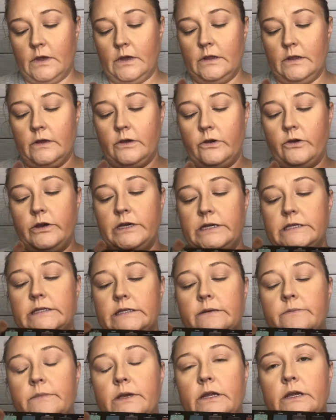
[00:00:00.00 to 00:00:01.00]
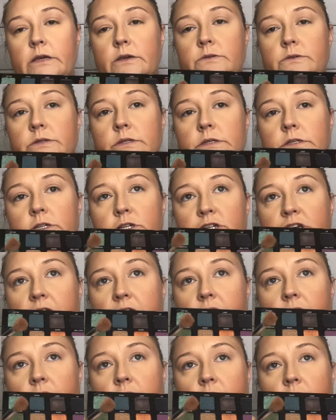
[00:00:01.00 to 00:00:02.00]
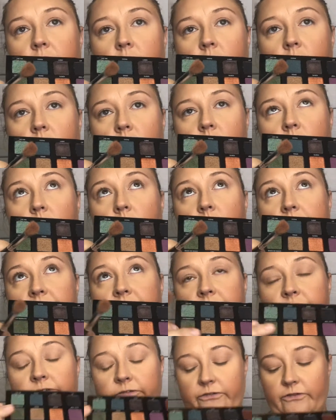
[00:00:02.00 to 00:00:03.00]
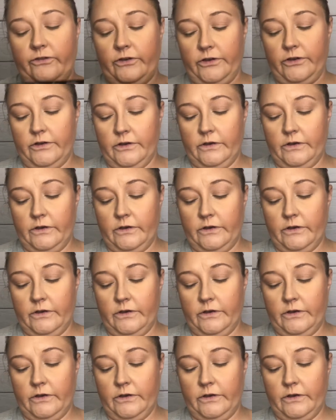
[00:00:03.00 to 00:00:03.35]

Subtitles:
In the crease, I'm going to use this shade right here called Riff.